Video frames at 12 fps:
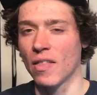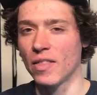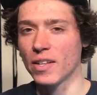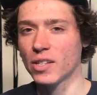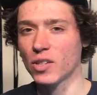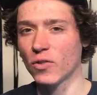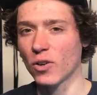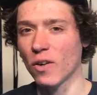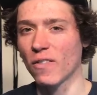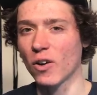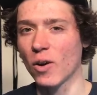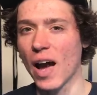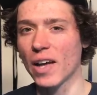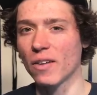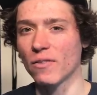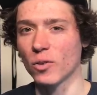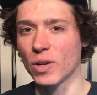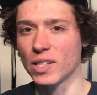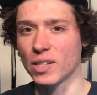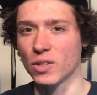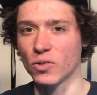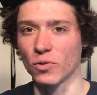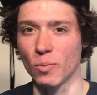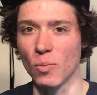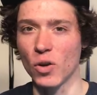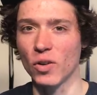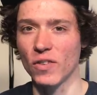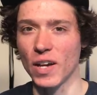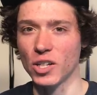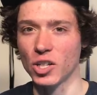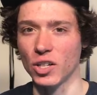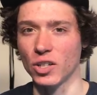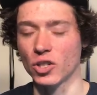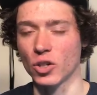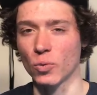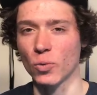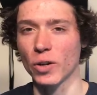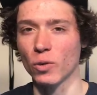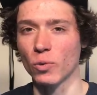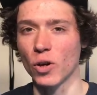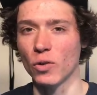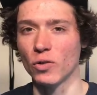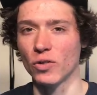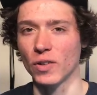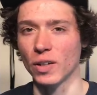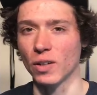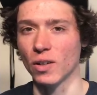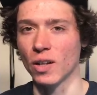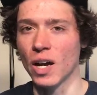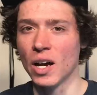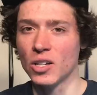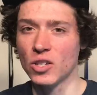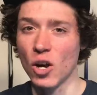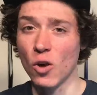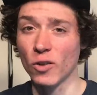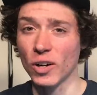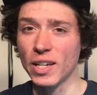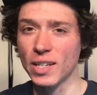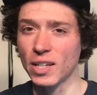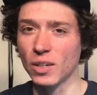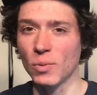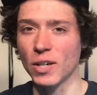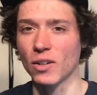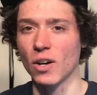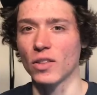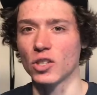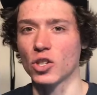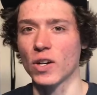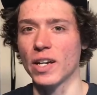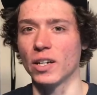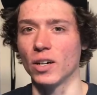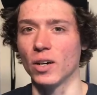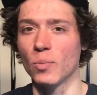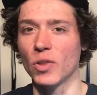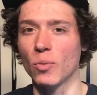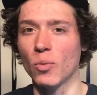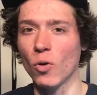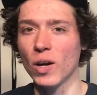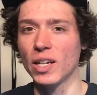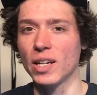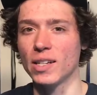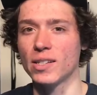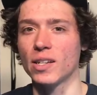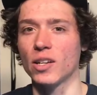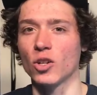This is for a variety of reasons, from motivation to real road feel to overheating when you're on the trainer, but the point is,